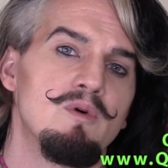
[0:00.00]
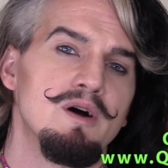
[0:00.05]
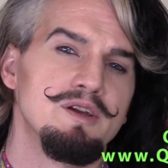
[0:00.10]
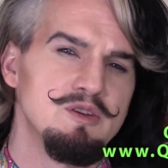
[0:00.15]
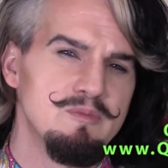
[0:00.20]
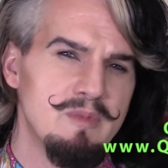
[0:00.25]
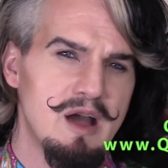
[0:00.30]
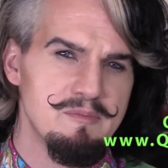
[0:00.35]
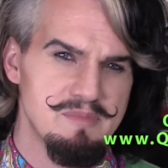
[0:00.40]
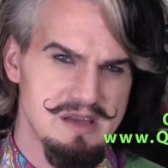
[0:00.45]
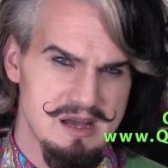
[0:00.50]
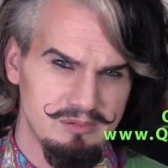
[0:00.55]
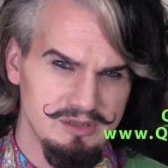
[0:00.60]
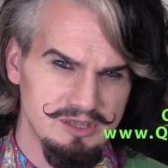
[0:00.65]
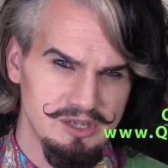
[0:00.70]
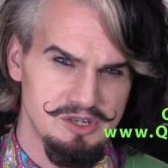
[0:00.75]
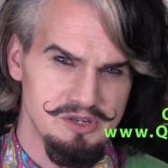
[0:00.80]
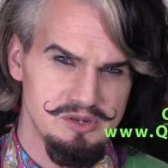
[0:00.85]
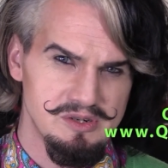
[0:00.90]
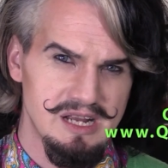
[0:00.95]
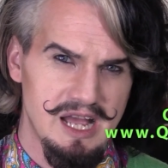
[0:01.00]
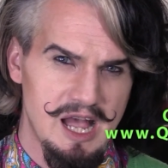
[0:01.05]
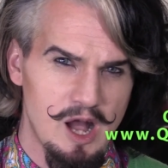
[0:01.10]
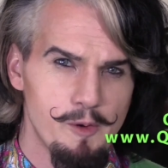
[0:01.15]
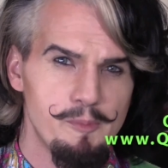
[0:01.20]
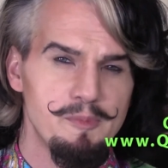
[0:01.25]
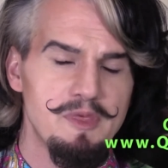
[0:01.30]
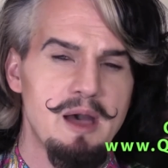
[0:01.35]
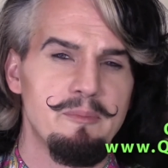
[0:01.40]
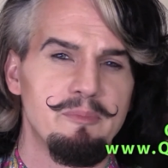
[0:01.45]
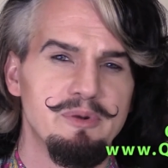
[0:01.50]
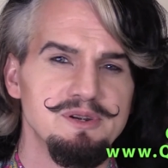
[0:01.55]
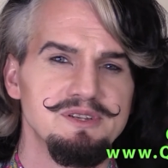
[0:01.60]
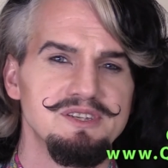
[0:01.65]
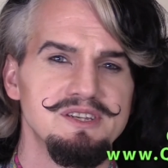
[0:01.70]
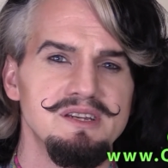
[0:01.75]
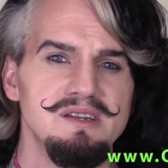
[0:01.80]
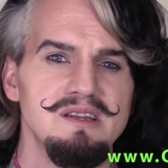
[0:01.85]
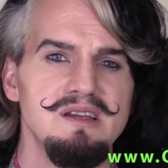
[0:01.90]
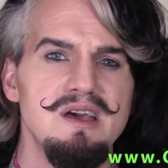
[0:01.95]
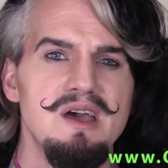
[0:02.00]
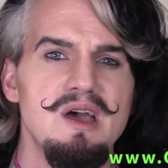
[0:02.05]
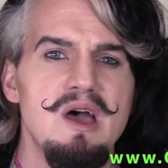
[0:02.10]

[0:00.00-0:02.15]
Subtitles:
what you might be able to do to help that person.